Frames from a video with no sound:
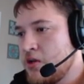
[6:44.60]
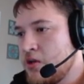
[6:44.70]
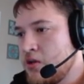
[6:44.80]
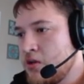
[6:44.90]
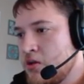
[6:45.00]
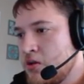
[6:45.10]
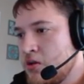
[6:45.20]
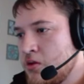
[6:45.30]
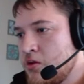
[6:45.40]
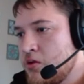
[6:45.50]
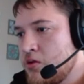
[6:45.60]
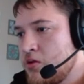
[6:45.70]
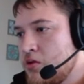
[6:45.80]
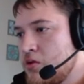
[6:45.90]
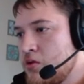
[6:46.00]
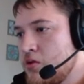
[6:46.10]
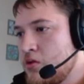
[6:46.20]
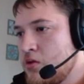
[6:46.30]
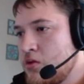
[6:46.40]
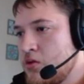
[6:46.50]

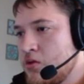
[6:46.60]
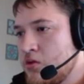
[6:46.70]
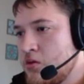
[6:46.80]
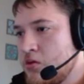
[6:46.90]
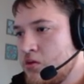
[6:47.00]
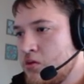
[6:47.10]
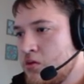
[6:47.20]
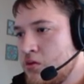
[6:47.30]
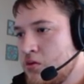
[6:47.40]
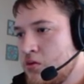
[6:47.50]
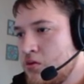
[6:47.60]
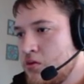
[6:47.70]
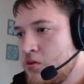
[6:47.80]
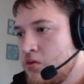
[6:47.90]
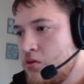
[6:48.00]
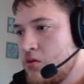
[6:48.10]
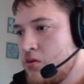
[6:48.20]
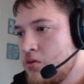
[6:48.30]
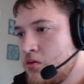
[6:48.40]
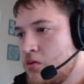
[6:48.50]

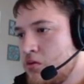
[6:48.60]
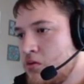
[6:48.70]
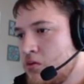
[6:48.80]
(silence)